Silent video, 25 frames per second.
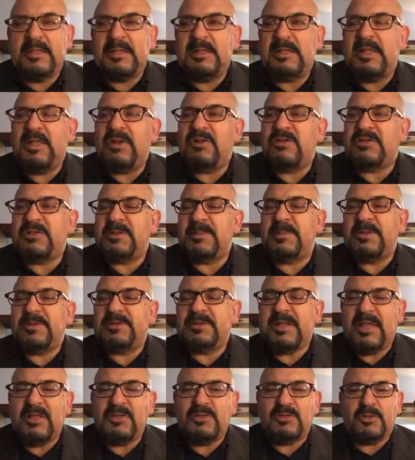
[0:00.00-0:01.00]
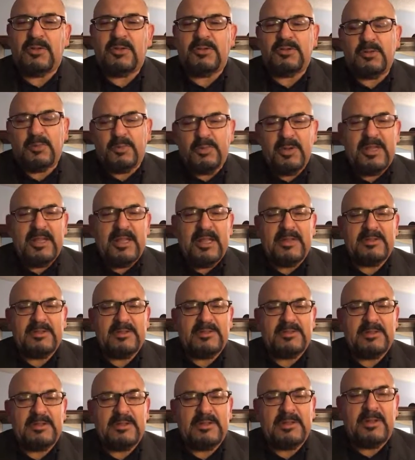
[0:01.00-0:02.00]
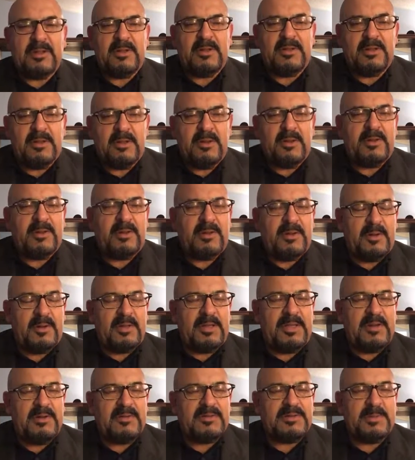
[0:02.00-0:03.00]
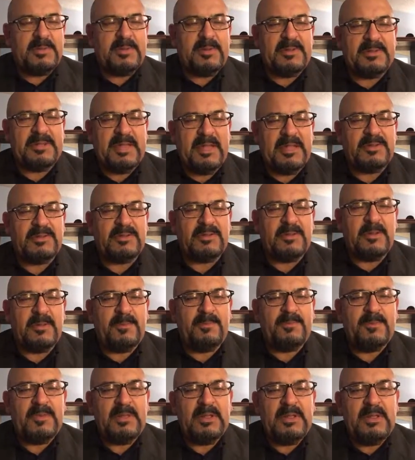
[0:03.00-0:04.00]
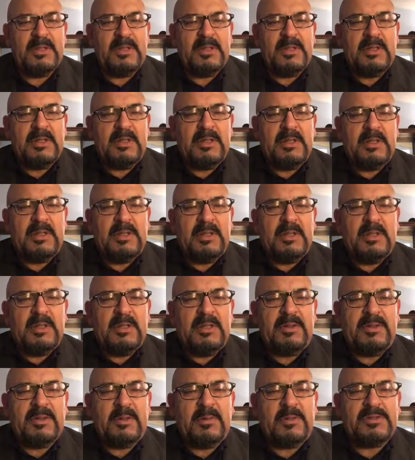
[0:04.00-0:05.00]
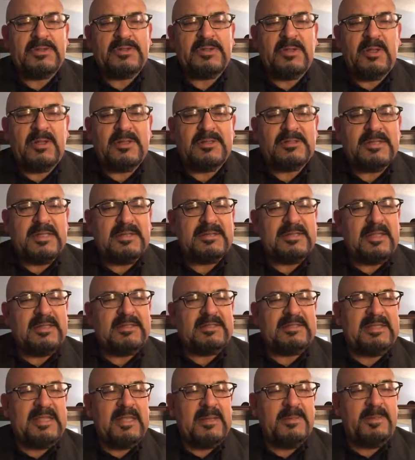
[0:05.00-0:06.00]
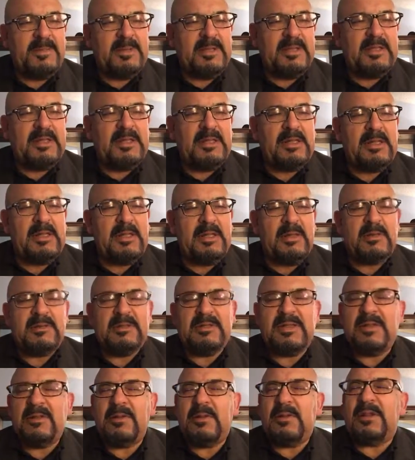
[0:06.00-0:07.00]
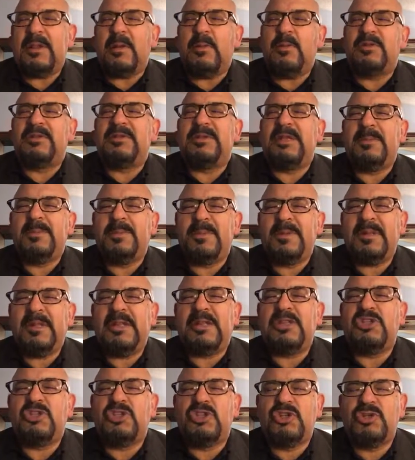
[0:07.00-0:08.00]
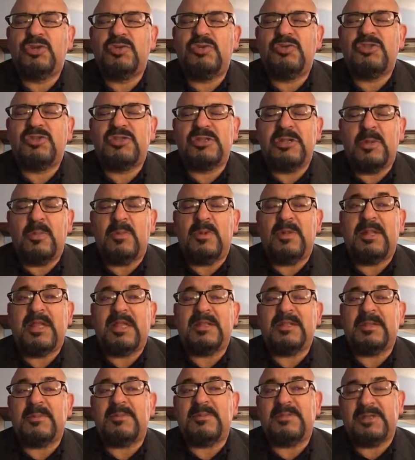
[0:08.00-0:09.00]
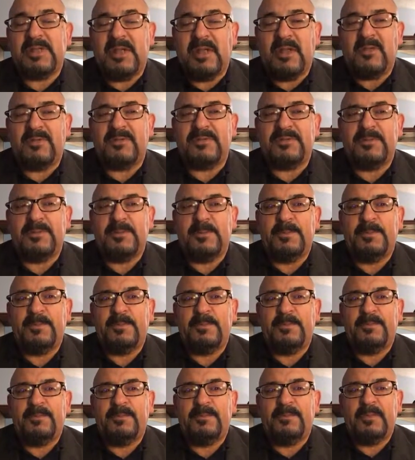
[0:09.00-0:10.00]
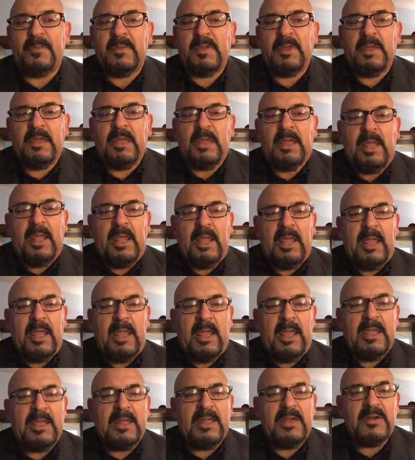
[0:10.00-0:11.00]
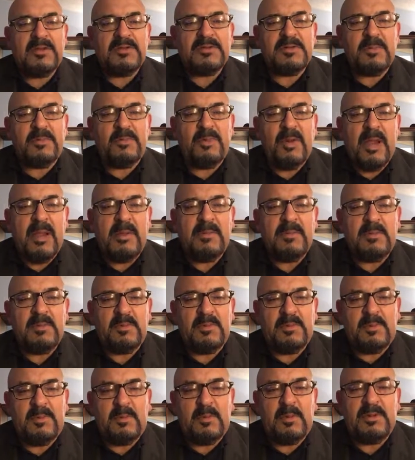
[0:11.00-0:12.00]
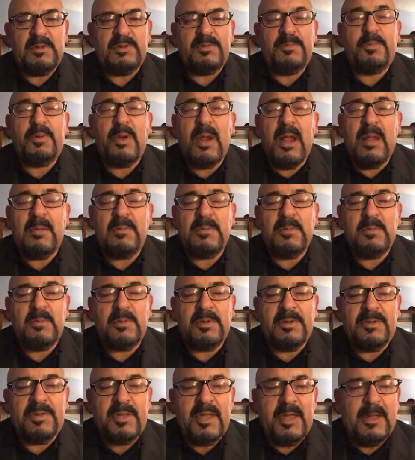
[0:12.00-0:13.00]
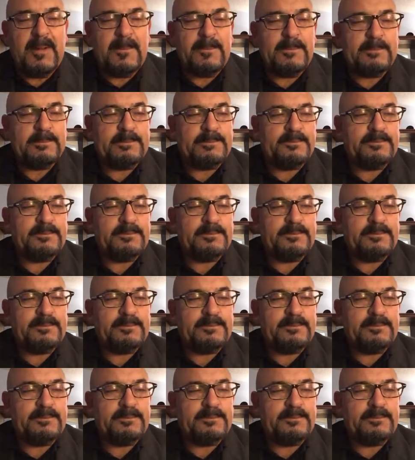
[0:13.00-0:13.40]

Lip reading: leadership potential, or to bring out their leadership potential, the result is that they will typically choose someone like themselves. And here's the problem with that,